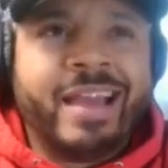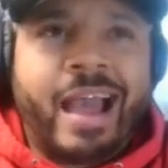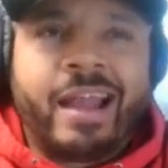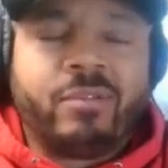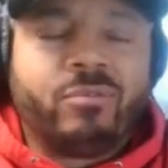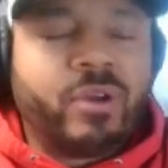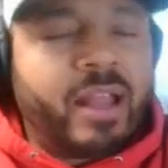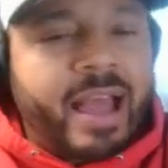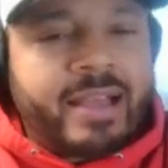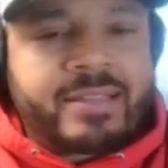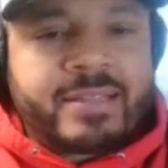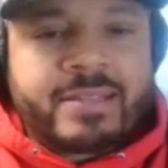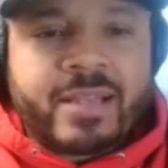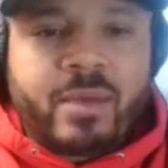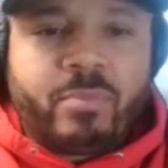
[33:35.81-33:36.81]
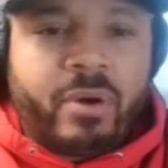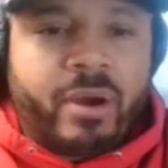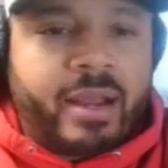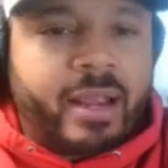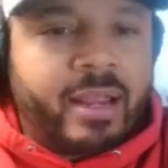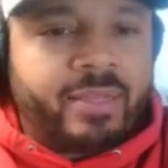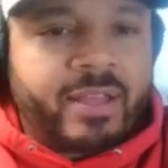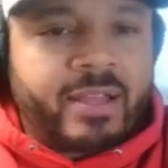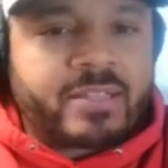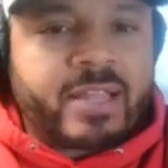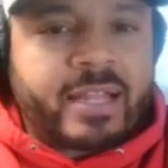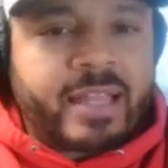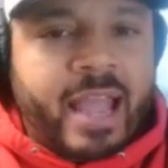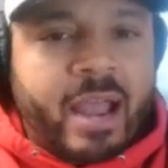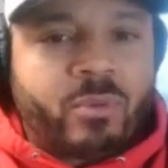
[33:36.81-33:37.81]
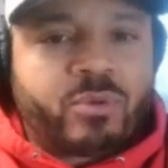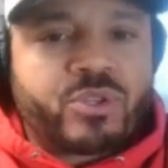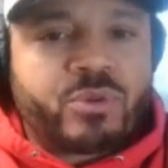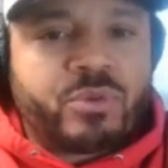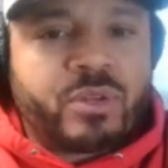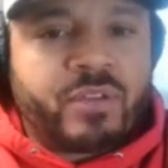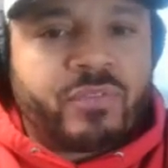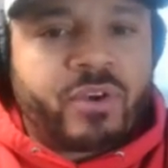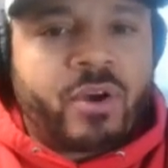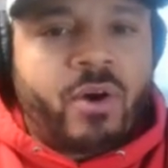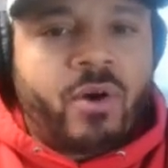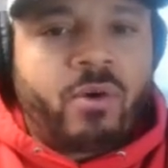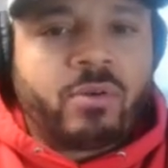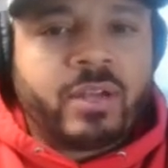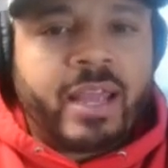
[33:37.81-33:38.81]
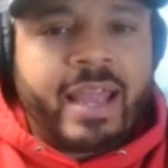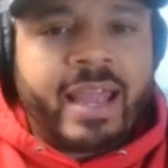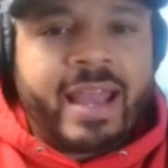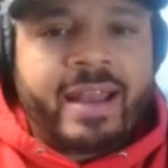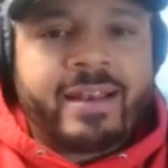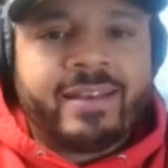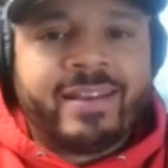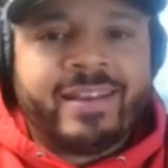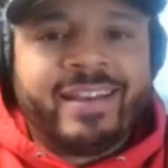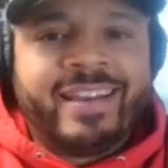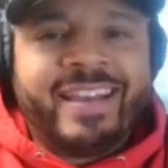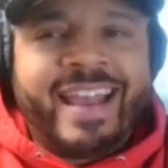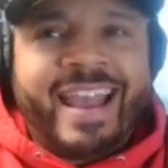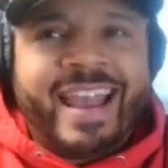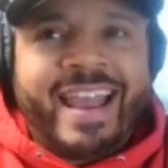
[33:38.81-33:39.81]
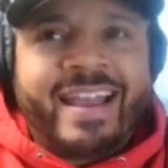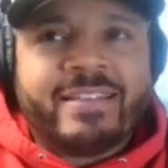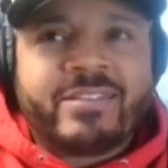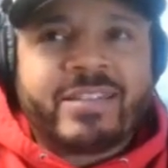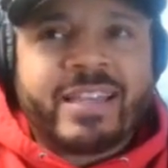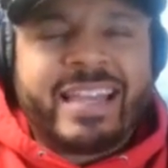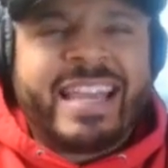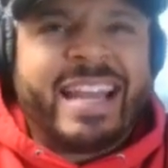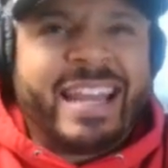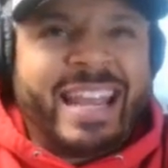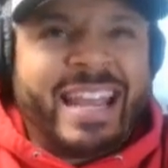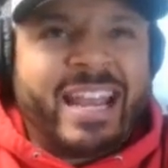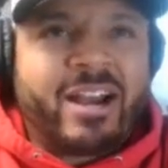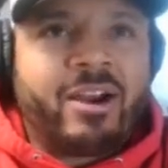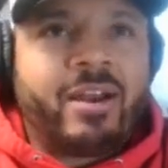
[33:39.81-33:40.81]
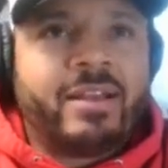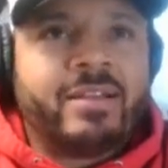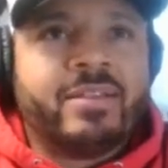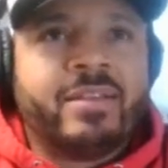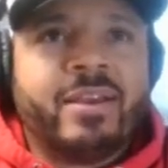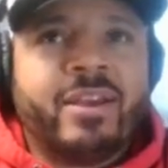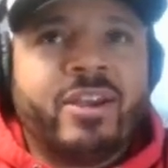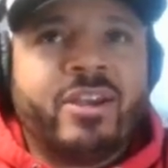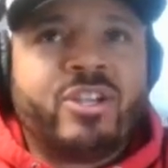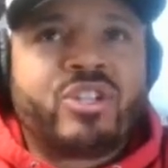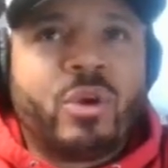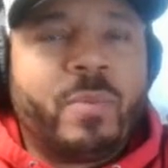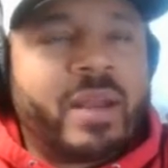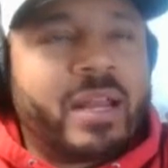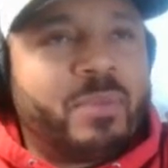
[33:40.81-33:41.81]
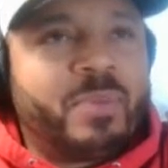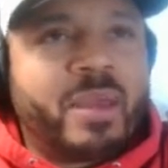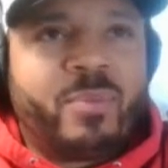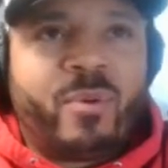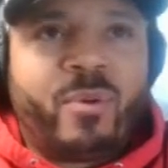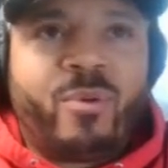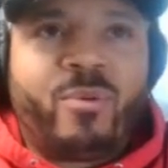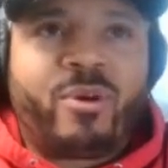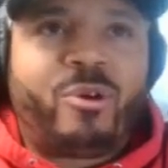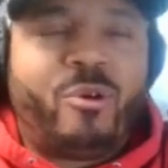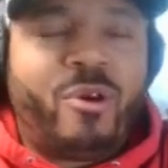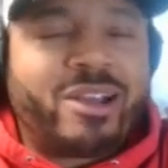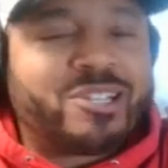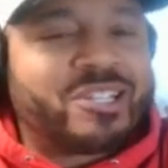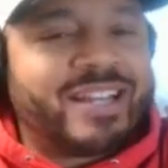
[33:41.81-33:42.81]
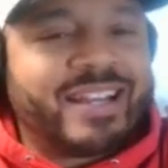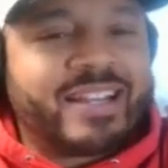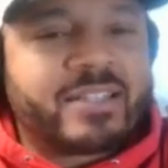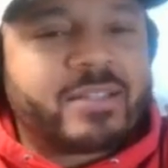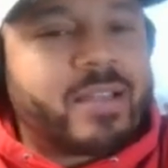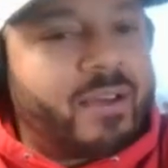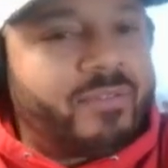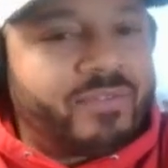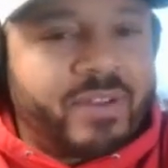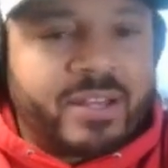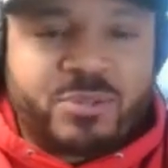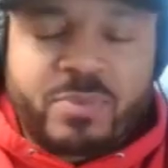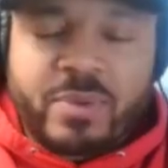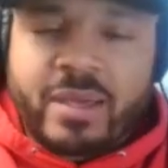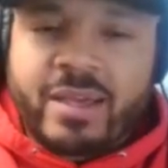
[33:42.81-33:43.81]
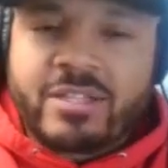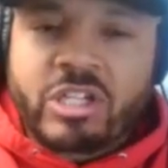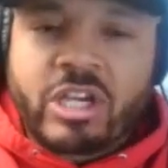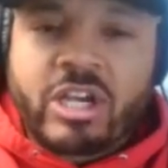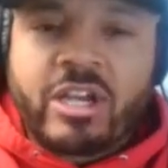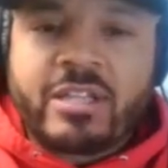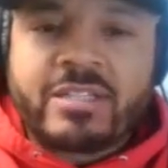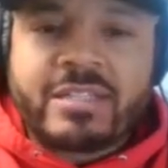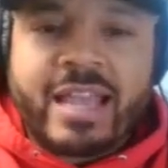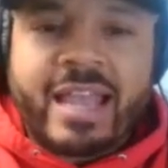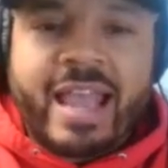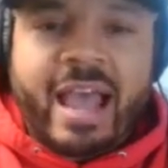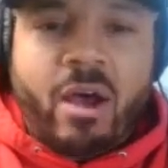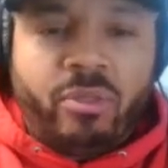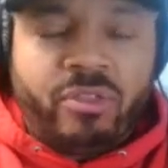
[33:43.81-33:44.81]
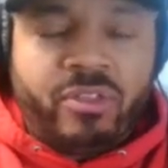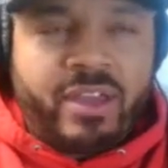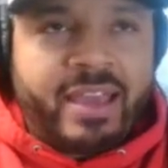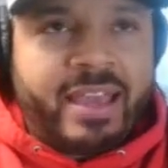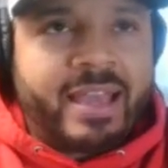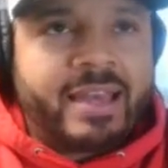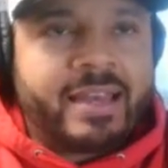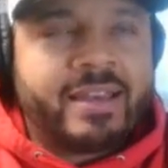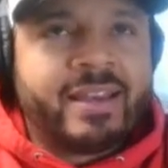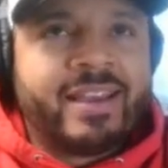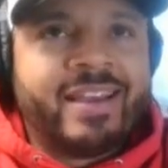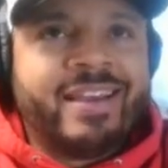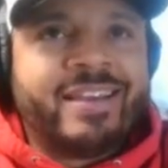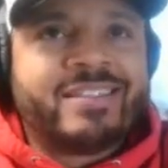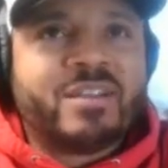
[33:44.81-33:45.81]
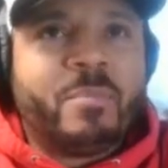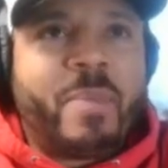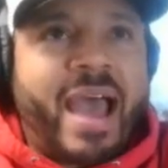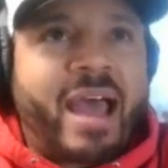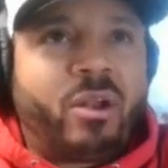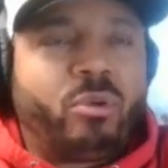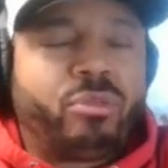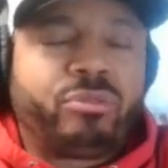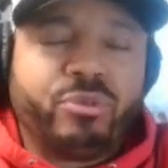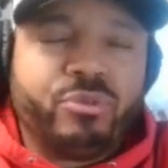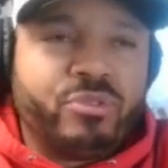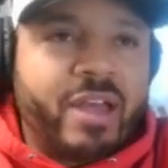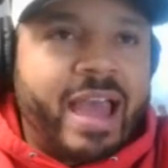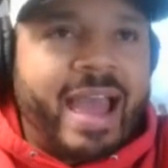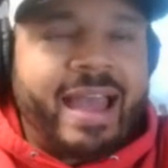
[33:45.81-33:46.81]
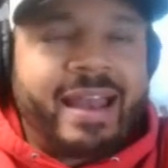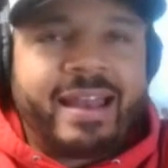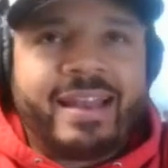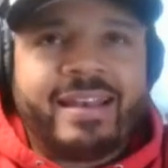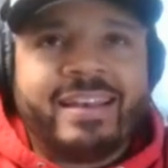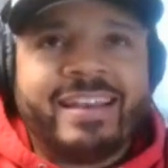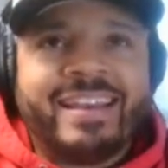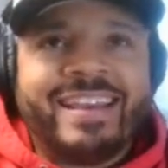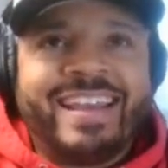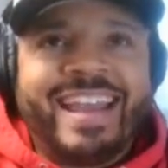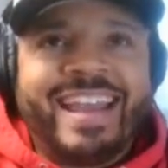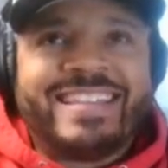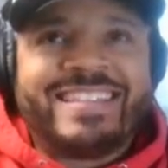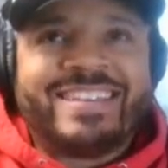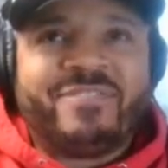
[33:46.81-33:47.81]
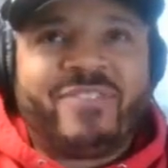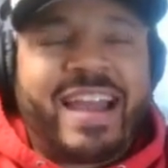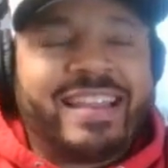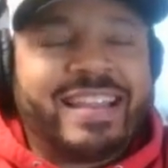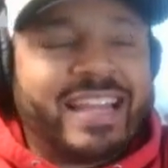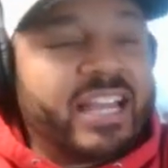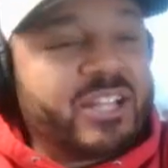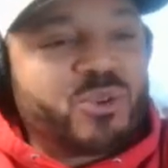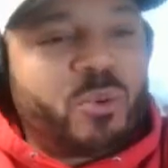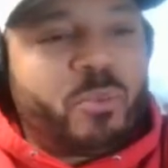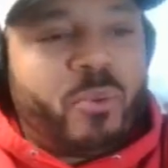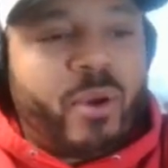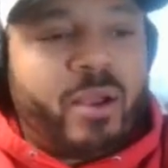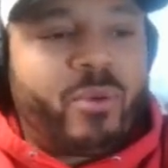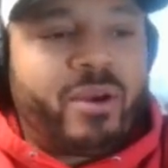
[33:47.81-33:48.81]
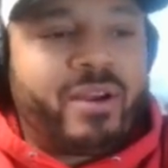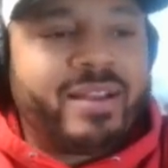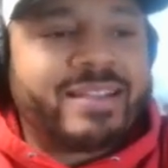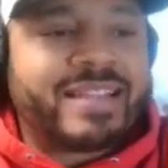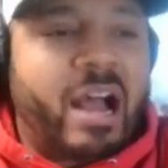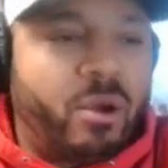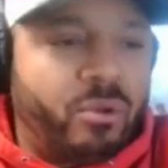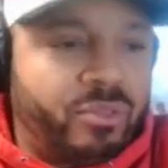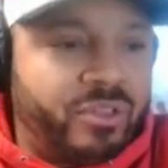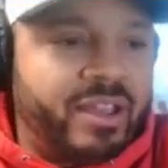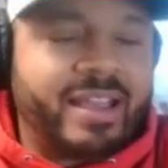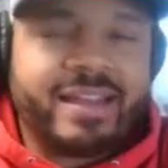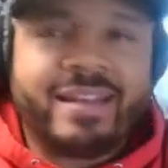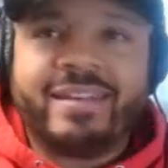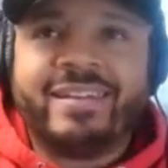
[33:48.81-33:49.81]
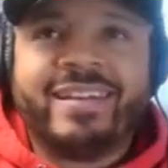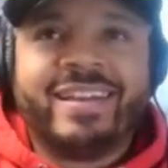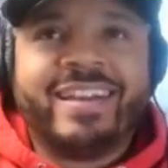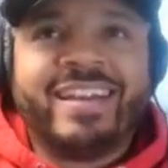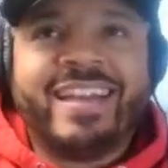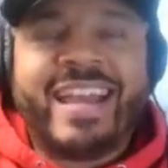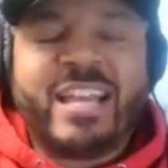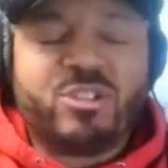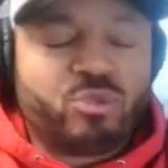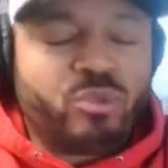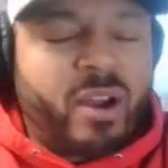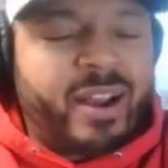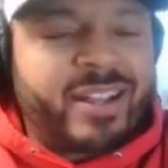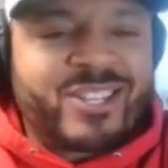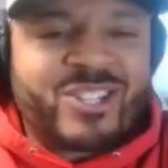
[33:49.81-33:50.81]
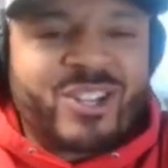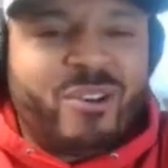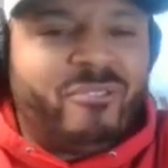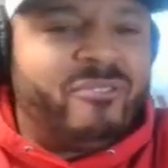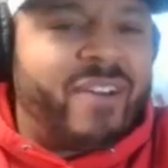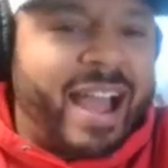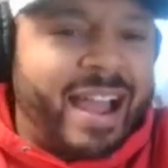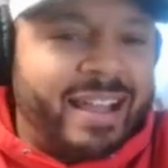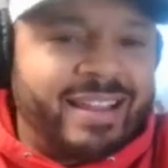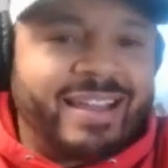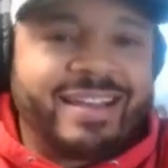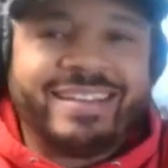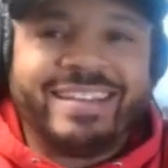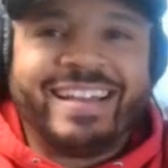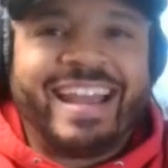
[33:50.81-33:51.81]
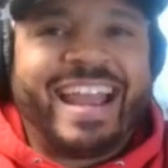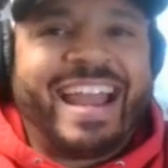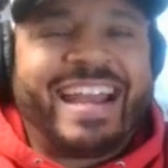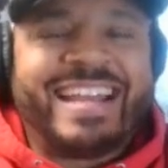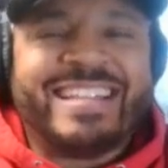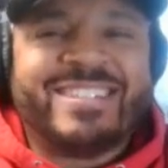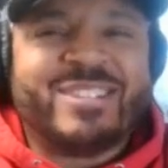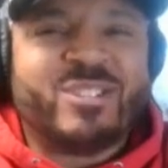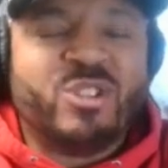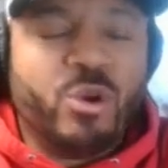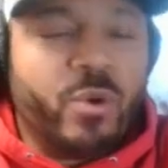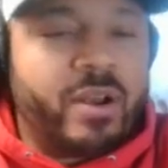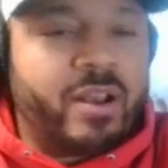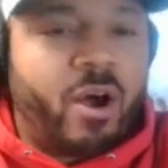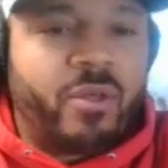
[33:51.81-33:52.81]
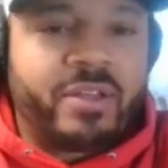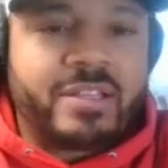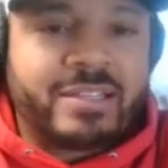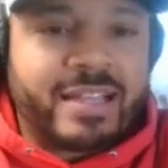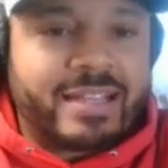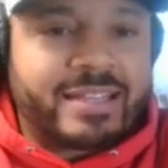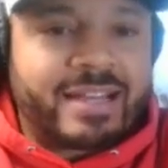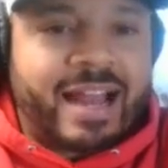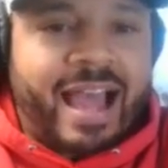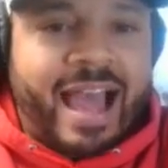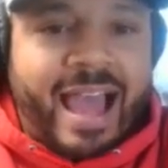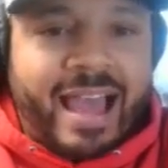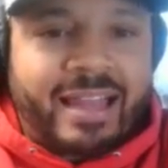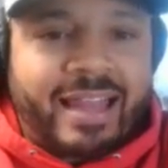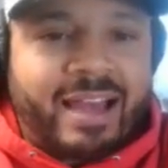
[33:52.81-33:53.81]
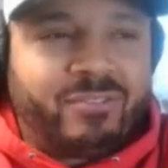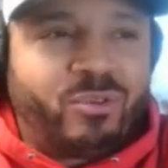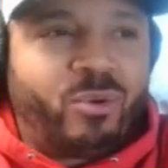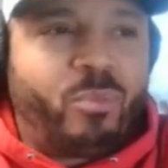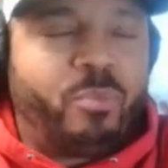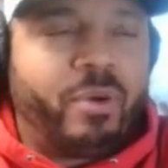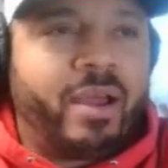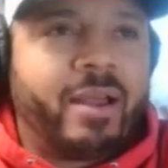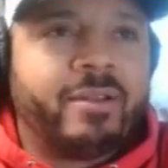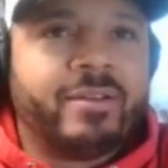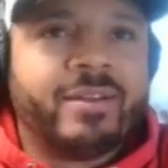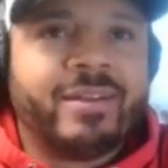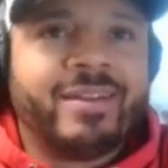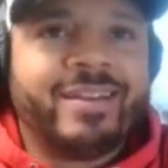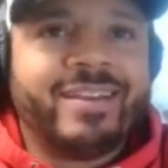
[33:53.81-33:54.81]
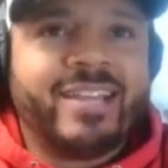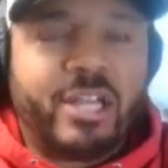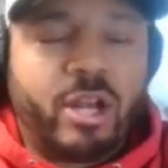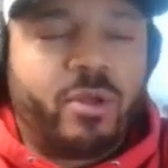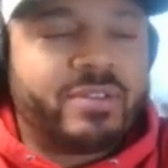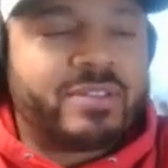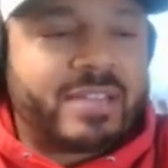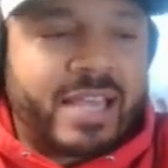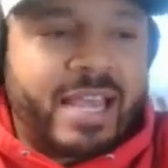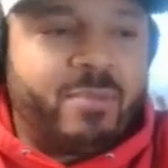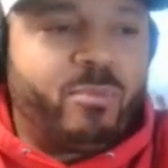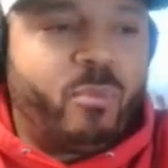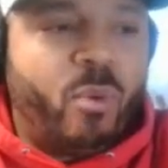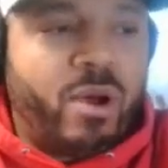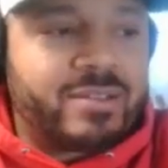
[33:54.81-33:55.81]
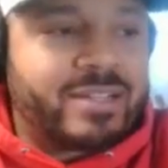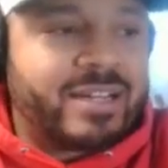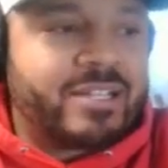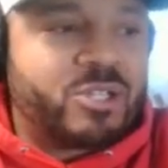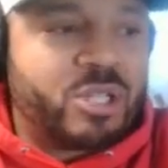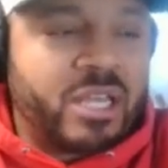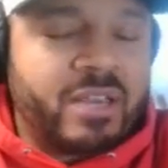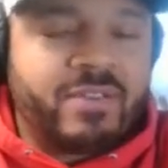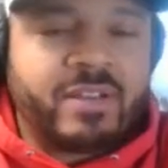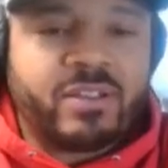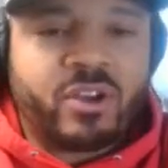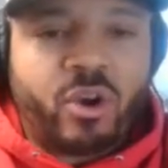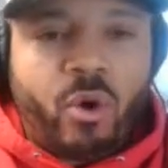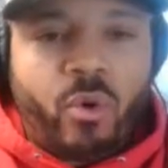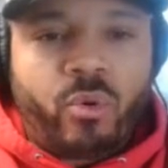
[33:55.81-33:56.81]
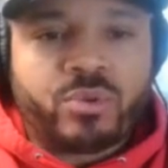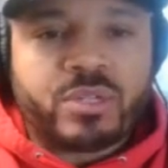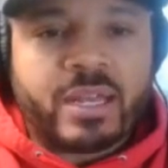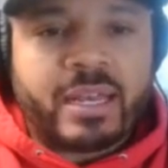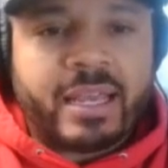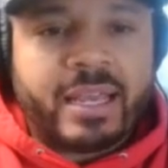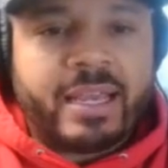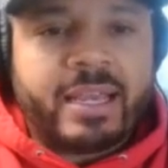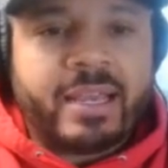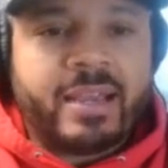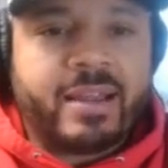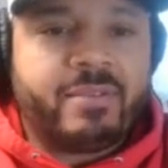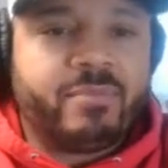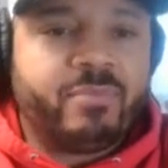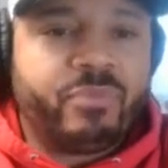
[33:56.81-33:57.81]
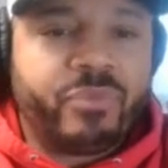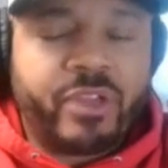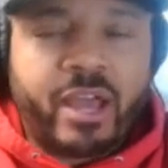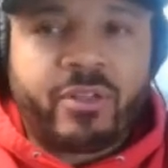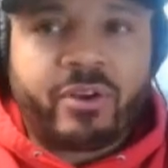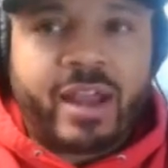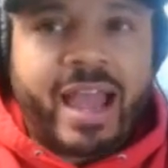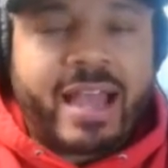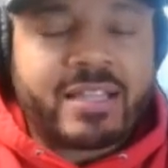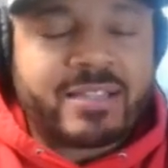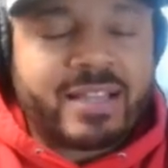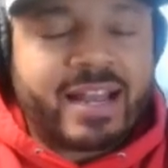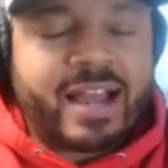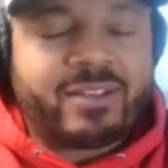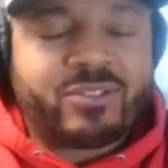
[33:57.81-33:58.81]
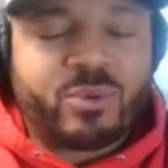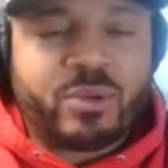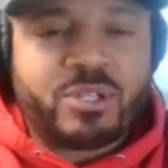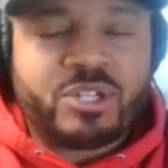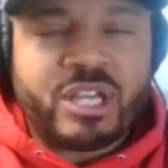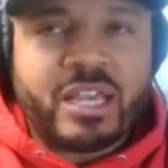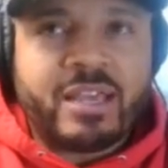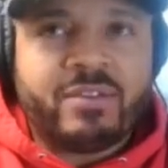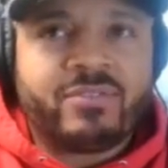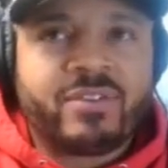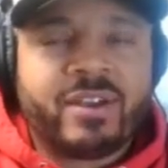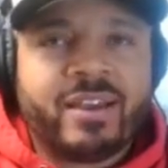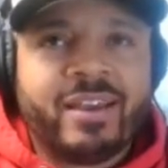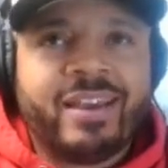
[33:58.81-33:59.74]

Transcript: I didn't realize his upbringing and things like that were so difficult. And to get here, and so many people were questioning his toughness because he couldn't stay healthy, and to battle through that, and to finally get to a point where he's healthy and he's running so violent and he's just doing all these things at a high level. But, the team wasn't achieving the goals that he and the other guys set out to achieve.